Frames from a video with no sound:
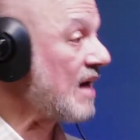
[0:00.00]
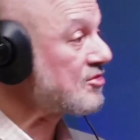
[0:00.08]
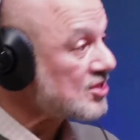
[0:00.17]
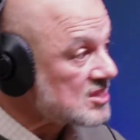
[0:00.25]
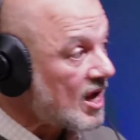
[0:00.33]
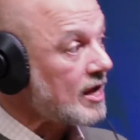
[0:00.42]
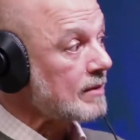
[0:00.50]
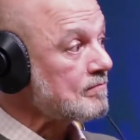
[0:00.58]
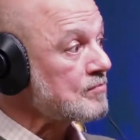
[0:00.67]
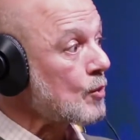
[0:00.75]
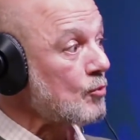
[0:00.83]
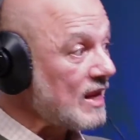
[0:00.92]
At the
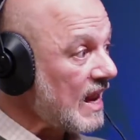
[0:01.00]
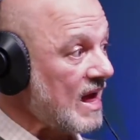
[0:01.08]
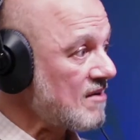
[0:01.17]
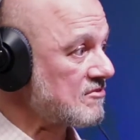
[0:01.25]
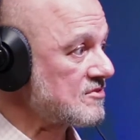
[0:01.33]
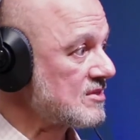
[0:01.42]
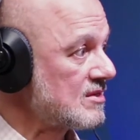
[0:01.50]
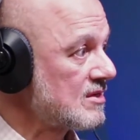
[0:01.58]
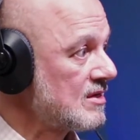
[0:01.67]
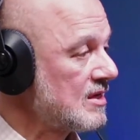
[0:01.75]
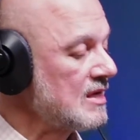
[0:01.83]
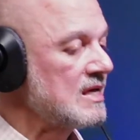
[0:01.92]
time, we laughed.
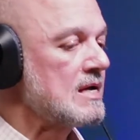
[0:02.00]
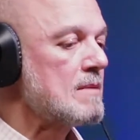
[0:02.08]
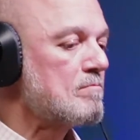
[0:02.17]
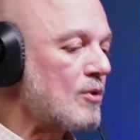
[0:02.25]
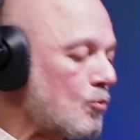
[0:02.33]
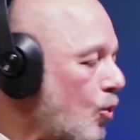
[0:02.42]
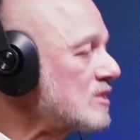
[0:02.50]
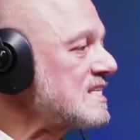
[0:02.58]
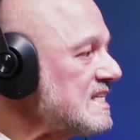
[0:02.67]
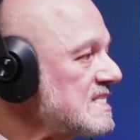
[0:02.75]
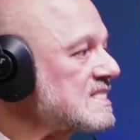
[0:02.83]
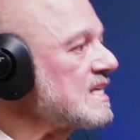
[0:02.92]
But what
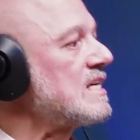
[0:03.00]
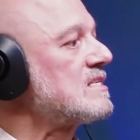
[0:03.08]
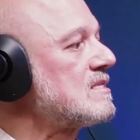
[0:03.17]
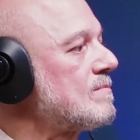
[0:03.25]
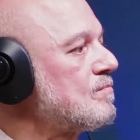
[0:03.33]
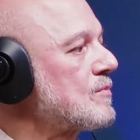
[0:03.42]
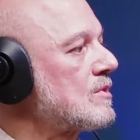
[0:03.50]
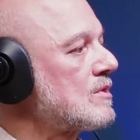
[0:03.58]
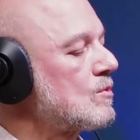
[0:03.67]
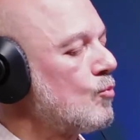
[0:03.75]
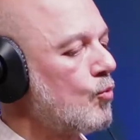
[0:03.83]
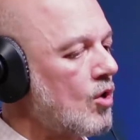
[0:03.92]
he said
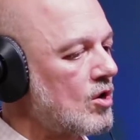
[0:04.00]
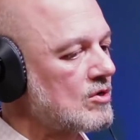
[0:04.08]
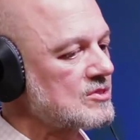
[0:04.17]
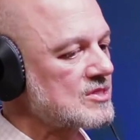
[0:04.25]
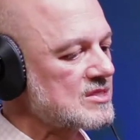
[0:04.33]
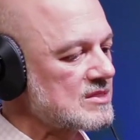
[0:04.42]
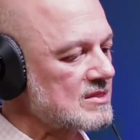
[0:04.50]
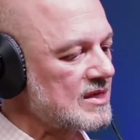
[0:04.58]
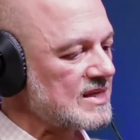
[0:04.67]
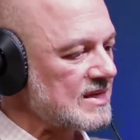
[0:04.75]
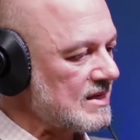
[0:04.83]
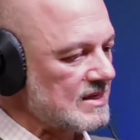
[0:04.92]
was,
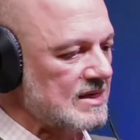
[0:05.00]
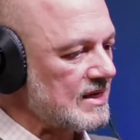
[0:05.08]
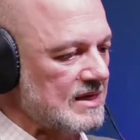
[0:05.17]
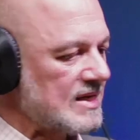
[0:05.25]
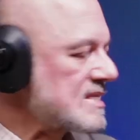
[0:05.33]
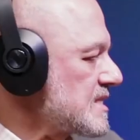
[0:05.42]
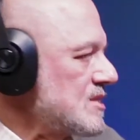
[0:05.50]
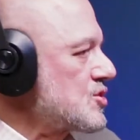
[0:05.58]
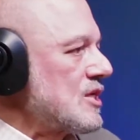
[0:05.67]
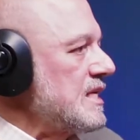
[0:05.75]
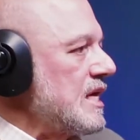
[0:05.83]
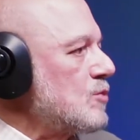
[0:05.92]

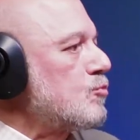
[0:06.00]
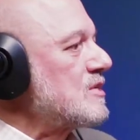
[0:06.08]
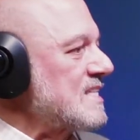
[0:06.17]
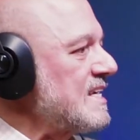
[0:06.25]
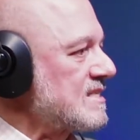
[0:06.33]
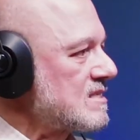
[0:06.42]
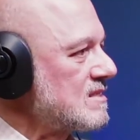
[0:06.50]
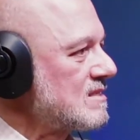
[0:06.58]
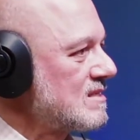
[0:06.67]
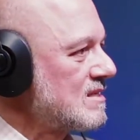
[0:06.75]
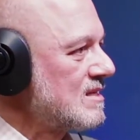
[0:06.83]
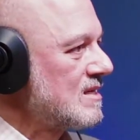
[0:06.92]
essentially, it was it.
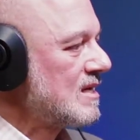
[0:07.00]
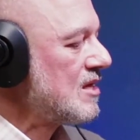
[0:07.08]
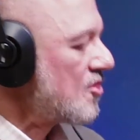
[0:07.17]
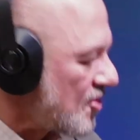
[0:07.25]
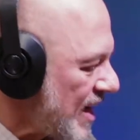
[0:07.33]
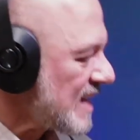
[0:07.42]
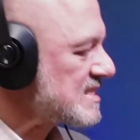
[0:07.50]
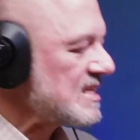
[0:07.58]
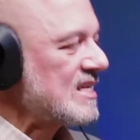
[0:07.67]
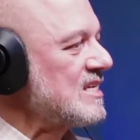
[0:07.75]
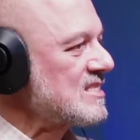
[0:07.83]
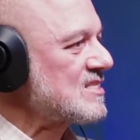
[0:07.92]
That
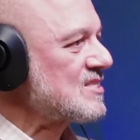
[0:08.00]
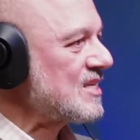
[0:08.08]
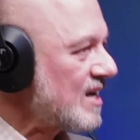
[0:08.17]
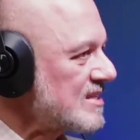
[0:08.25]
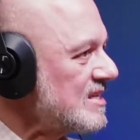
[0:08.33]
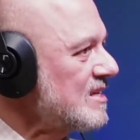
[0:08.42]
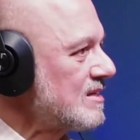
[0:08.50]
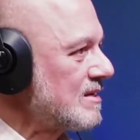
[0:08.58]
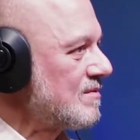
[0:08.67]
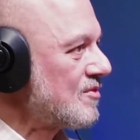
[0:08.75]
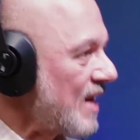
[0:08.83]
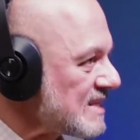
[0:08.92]
is the idea.
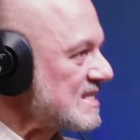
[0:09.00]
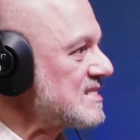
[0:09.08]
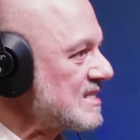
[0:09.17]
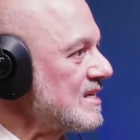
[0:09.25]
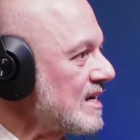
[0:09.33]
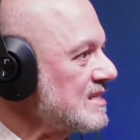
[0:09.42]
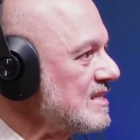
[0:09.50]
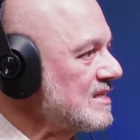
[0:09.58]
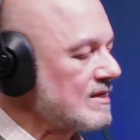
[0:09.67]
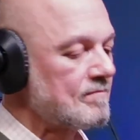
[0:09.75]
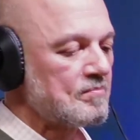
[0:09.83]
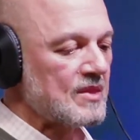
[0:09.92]
That is the idea.